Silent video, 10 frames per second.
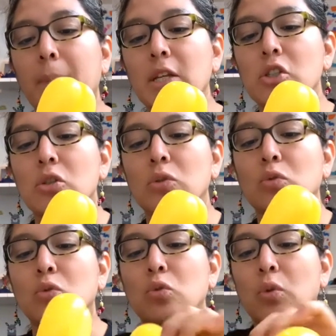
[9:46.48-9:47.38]
pinch,
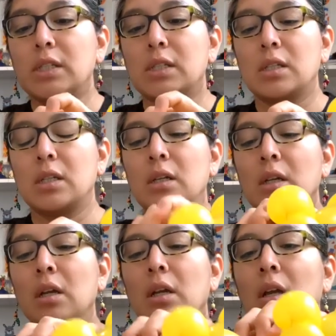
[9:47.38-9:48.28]
twist,
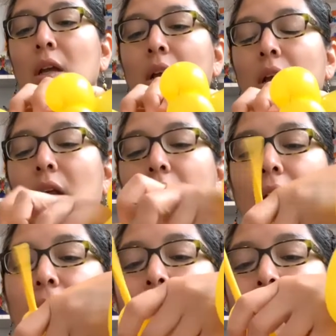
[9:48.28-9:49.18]

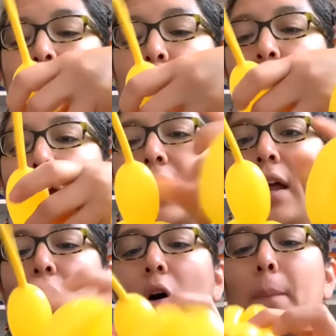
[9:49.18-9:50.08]
and you
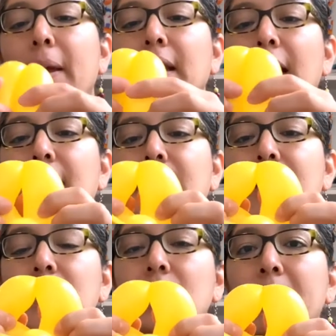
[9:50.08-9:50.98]
can open
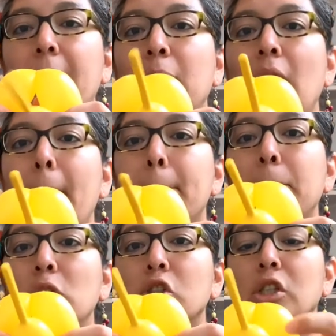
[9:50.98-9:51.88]
this bubble and
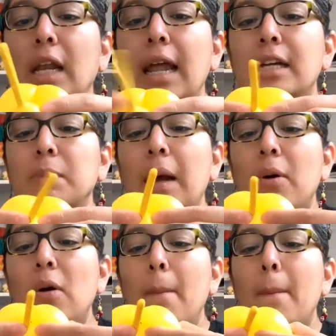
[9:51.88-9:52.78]
push the last
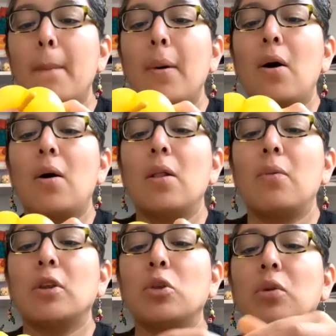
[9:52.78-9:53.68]
bubble all the
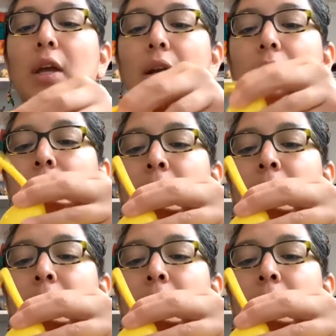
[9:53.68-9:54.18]
way through there,